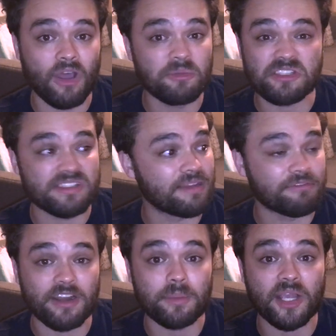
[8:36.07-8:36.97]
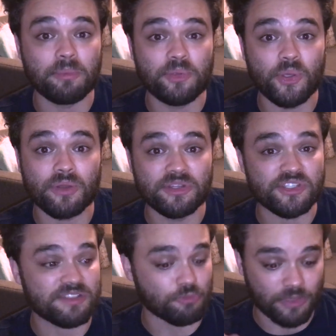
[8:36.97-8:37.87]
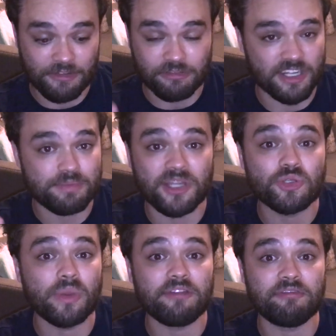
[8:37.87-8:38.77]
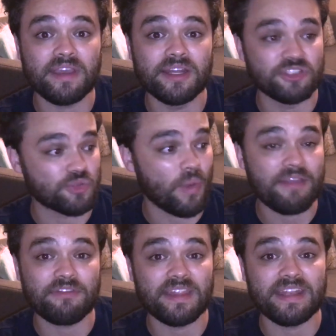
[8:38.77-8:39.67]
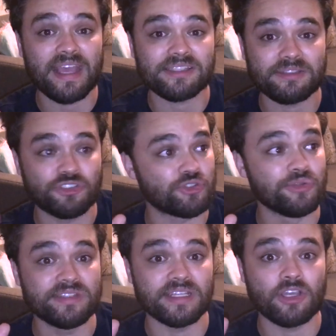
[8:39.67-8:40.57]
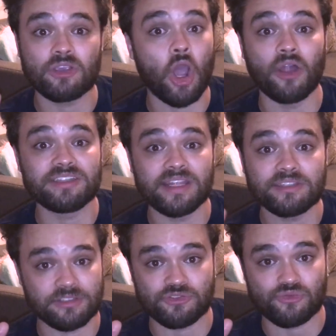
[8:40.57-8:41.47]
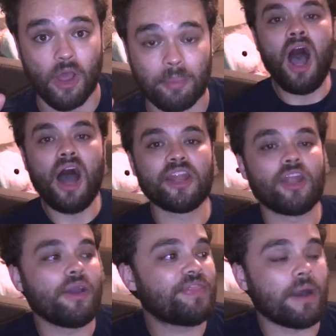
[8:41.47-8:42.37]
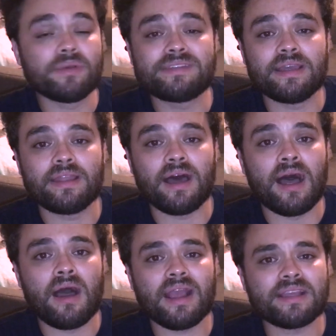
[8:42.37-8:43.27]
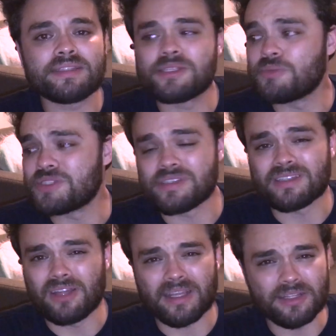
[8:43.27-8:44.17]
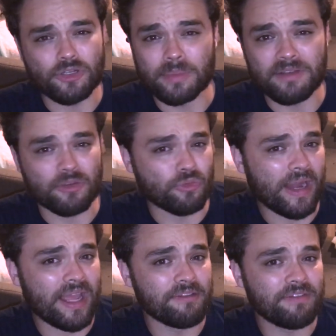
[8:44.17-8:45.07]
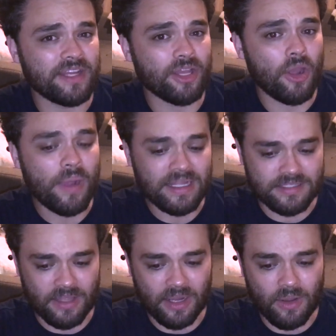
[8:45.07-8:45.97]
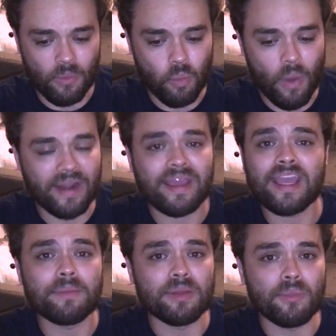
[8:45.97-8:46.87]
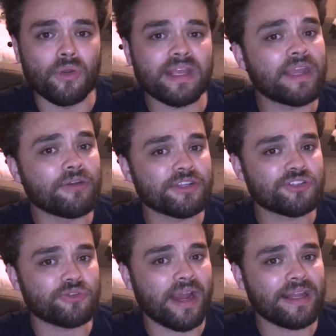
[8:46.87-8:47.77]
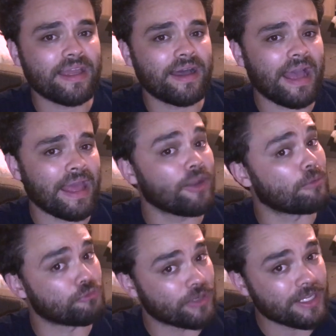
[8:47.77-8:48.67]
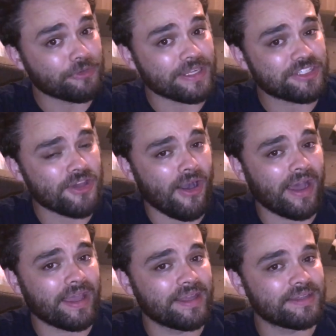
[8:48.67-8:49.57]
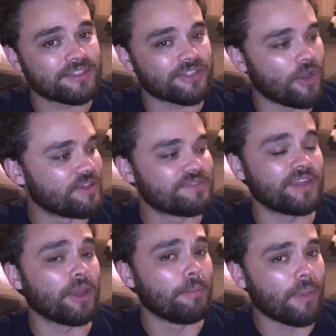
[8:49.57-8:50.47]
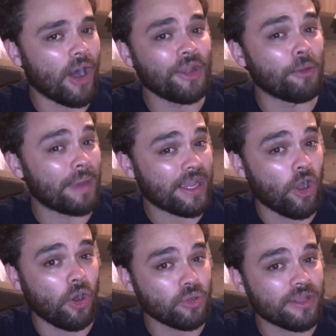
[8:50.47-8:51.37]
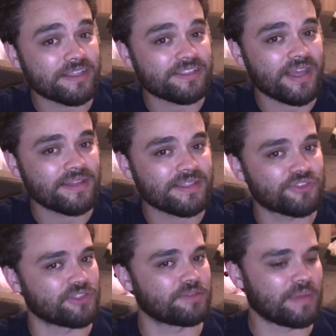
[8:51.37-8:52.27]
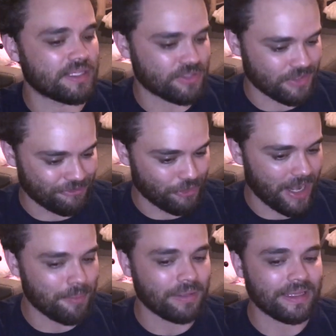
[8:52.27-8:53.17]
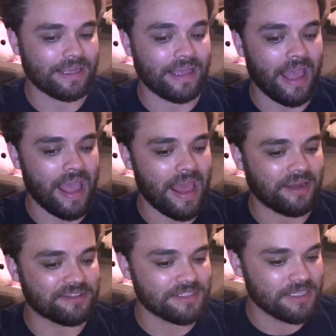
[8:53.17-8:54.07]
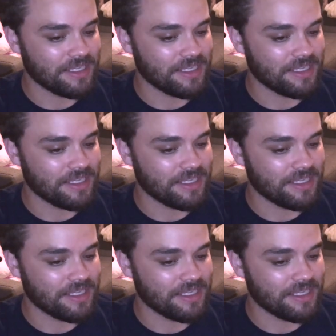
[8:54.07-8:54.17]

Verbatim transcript: I would just sit in front of my computer and just refresh my Twitter feed and just wait for the next juicy content to drop. I don't know, that was it. Uh, I guess this was just like a little bit of a rant video. It's like 1 a.m. in the morning here in Australia and I'm really, really tired. So this video might not make a whole lot of sense. It's just me sort of rambling and